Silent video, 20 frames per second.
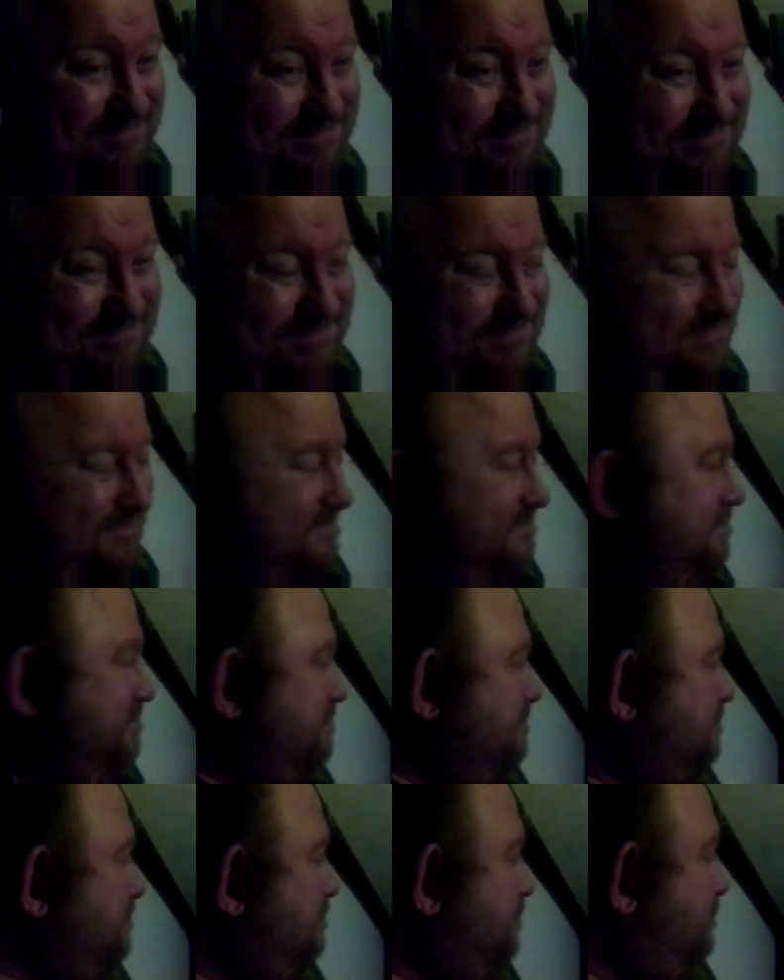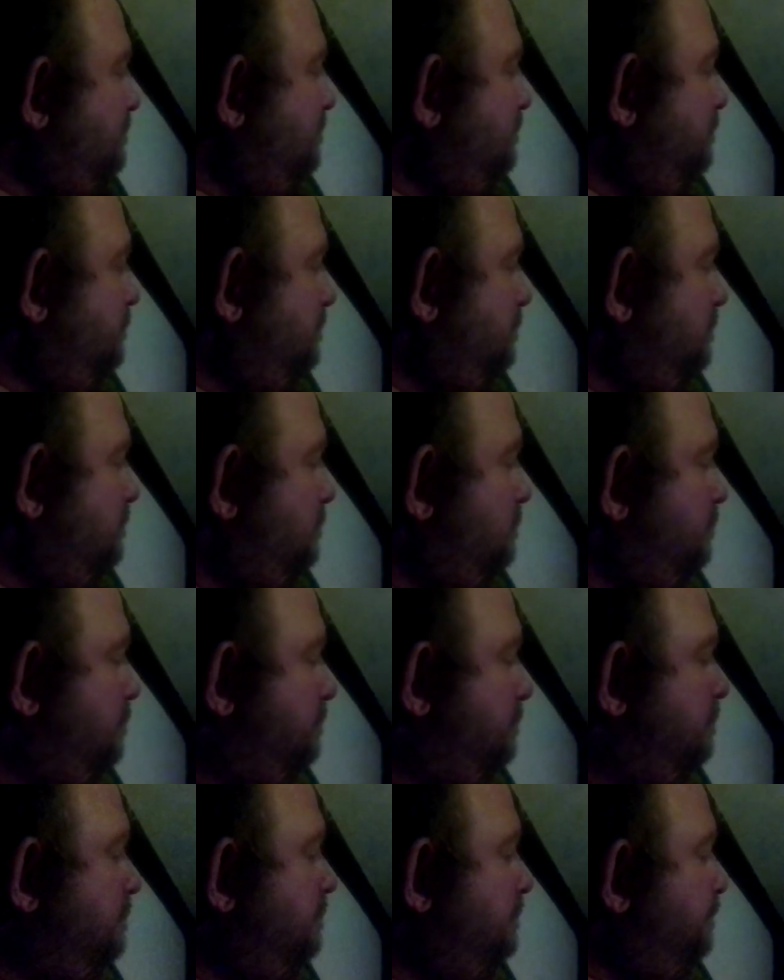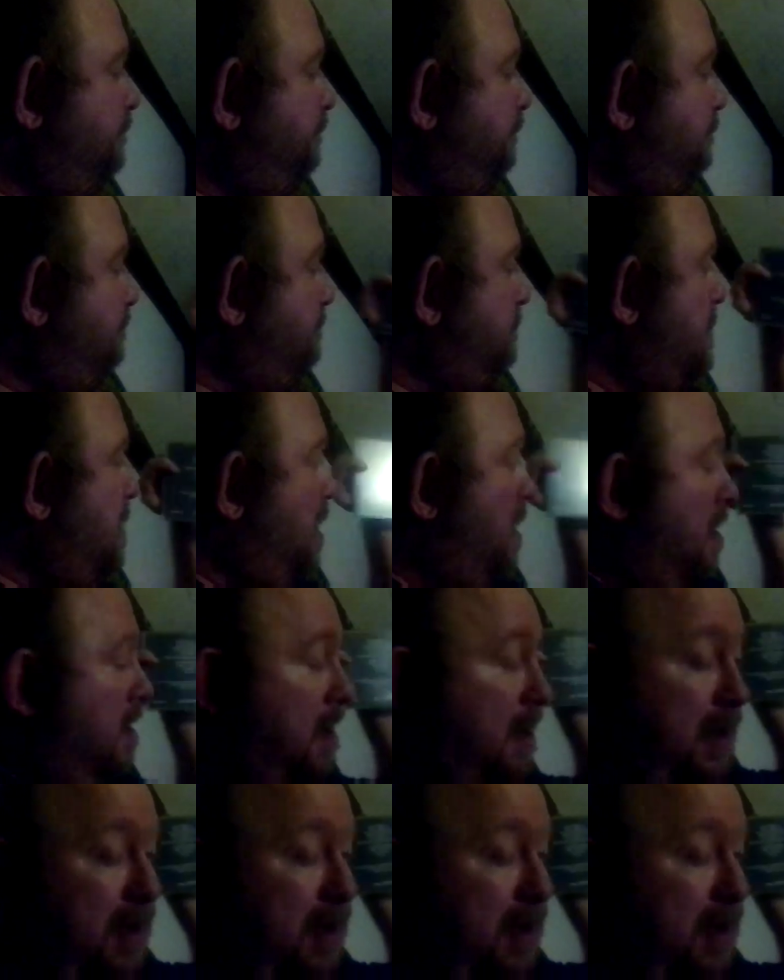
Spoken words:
Nobody speaks.